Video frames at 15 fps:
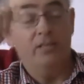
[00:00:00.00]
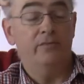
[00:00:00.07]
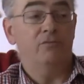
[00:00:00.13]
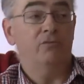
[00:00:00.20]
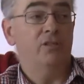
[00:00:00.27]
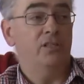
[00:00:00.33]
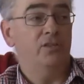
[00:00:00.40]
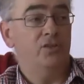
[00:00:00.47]
of
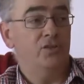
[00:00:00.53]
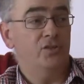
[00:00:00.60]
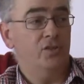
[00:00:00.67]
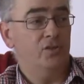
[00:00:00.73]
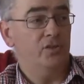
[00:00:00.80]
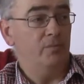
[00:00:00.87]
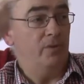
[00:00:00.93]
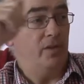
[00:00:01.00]
a religious
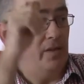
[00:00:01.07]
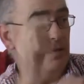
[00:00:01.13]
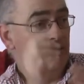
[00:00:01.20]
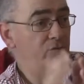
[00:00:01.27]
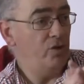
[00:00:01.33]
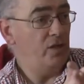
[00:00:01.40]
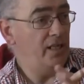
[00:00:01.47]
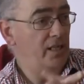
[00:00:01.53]
system that they've
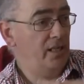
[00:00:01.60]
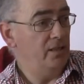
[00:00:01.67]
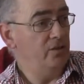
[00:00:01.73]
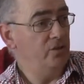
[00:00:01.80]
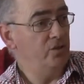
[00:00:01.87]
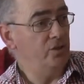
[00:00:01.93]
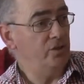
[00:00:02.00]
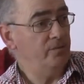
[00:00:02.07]
really hung
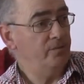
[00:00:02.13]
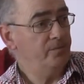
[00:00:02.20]
on to.